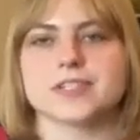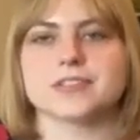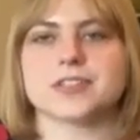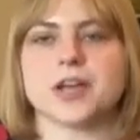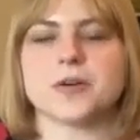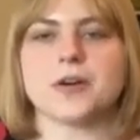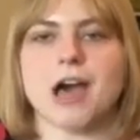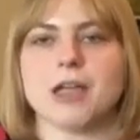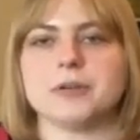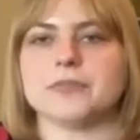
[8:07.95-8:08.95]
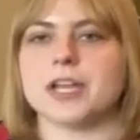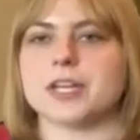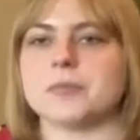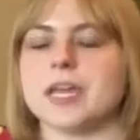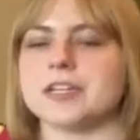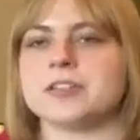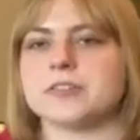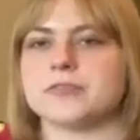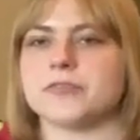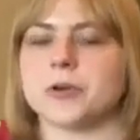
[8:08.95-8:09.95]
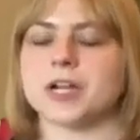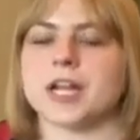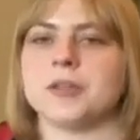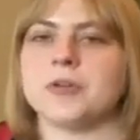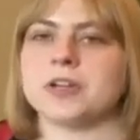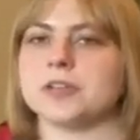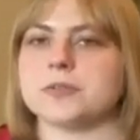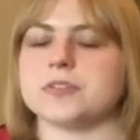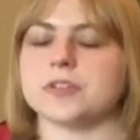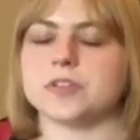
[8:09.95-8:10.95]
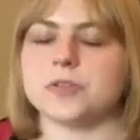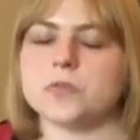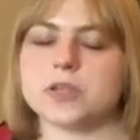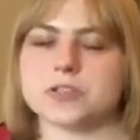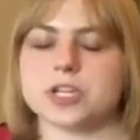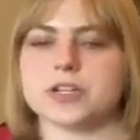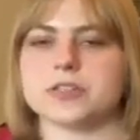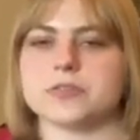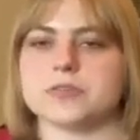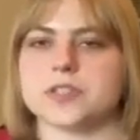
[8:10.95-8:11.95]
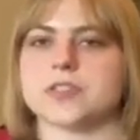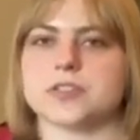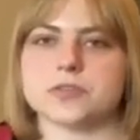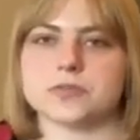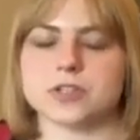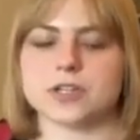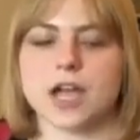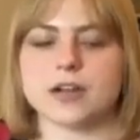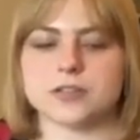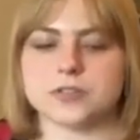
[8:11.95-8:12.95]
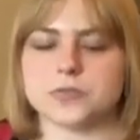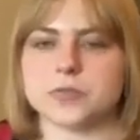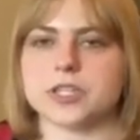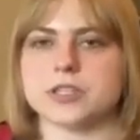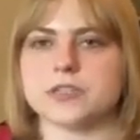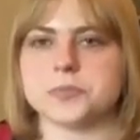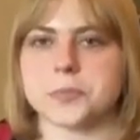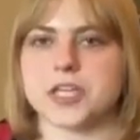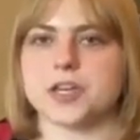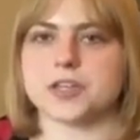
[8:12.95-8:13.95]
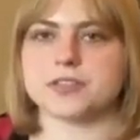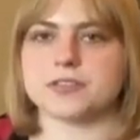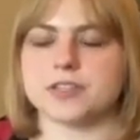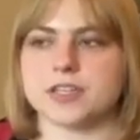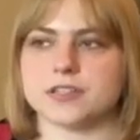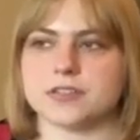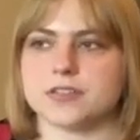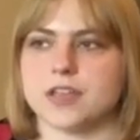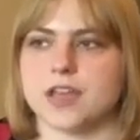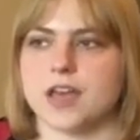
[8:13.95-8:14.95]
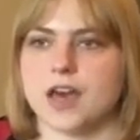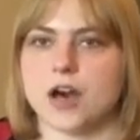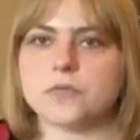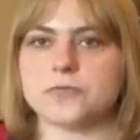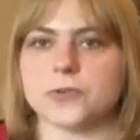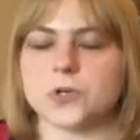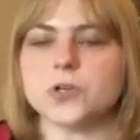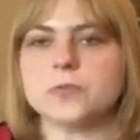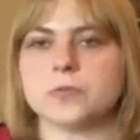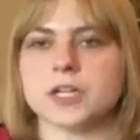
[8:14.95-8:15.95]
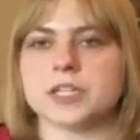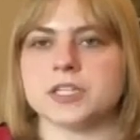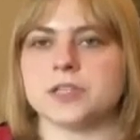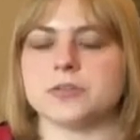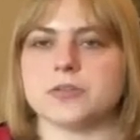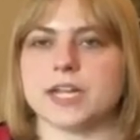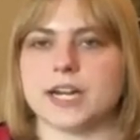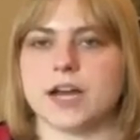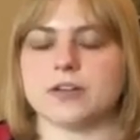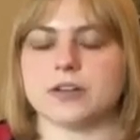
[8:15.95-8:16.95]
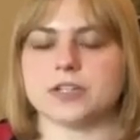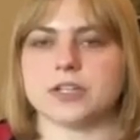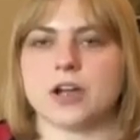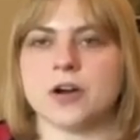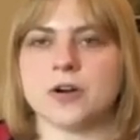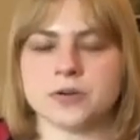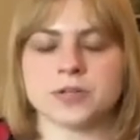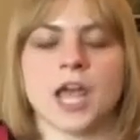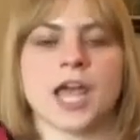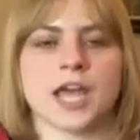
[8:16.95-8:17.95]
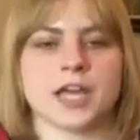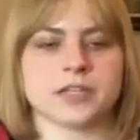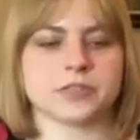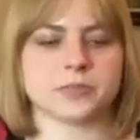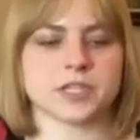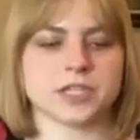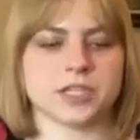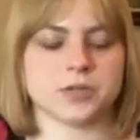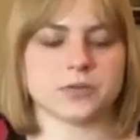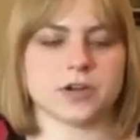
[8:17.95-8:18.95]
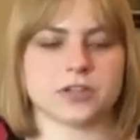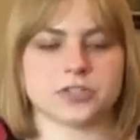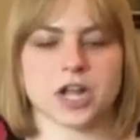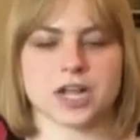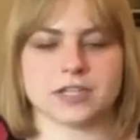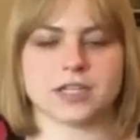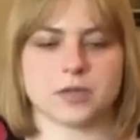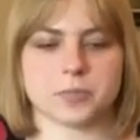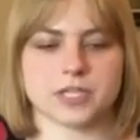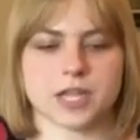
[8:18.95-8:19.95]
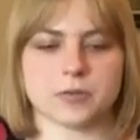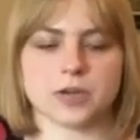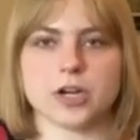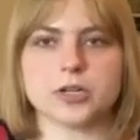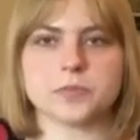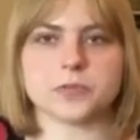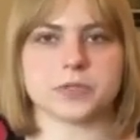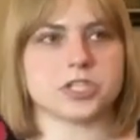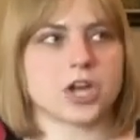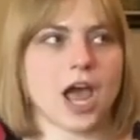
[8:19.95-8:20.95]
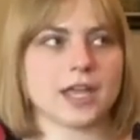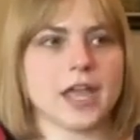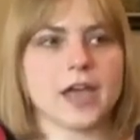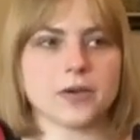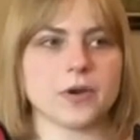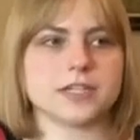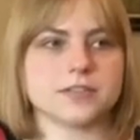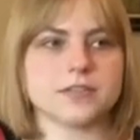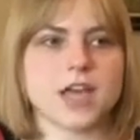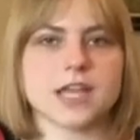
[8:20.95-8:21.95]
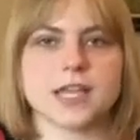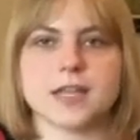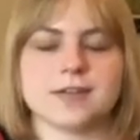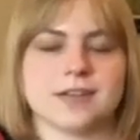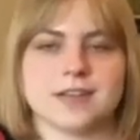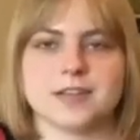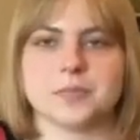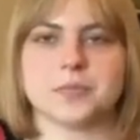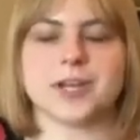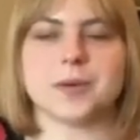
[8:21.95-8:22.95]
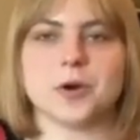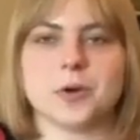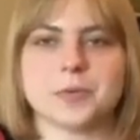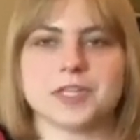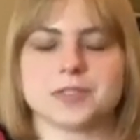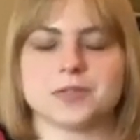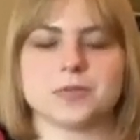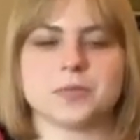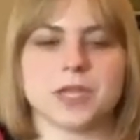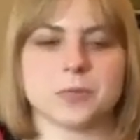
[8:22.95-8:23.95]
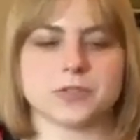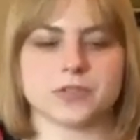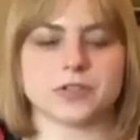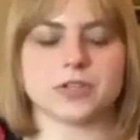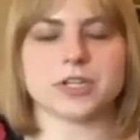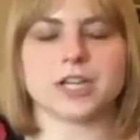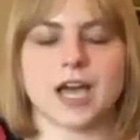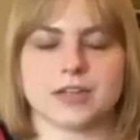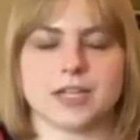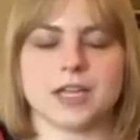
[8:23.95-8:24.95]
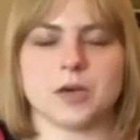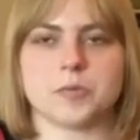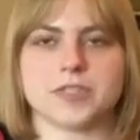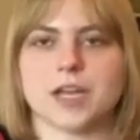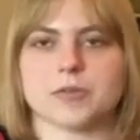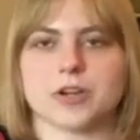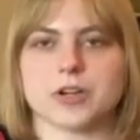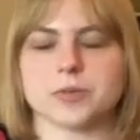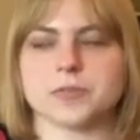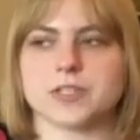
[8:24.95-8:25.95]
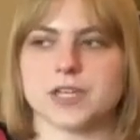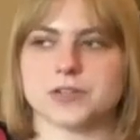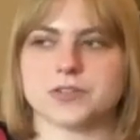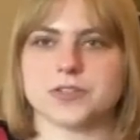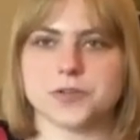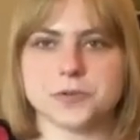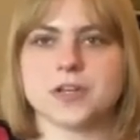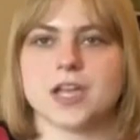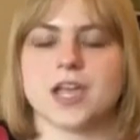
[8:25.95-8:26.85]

So I would recommend for anyone who's a new wheelchair user to learn how to do wheelies, because it's helpful when you get out on your own and when you are trying to get up and down curbs, which I can't quite do that yet, but I'm hoping to be able to learn how to get up and down curbs here soon.